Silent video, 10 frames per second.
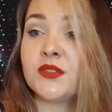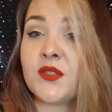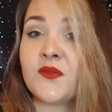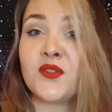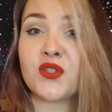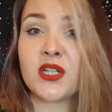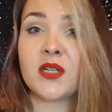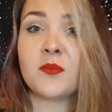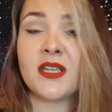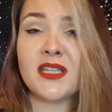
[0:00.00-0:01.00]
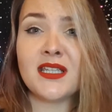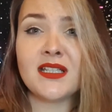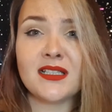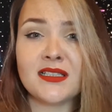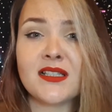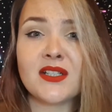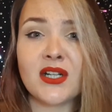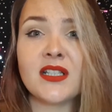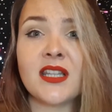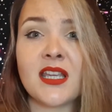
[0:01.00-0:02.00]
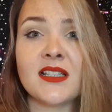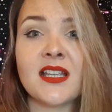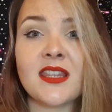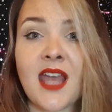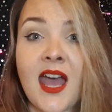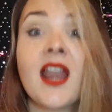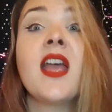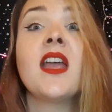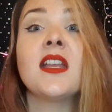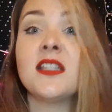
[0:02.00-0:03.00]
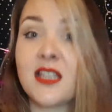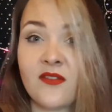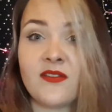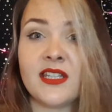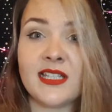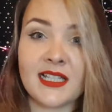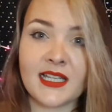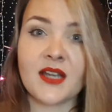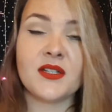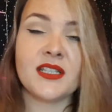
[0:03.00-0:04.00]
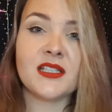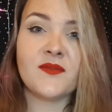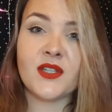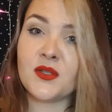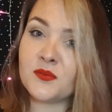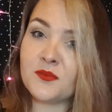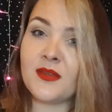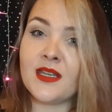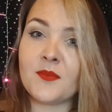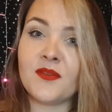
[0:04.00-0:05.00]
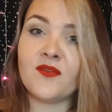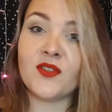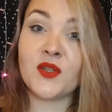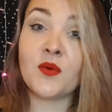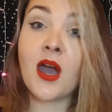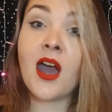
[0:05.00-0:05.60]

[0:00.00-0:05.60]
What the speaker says: So if you're triggered by certain things like that, definitely click out of this video. May not be for you.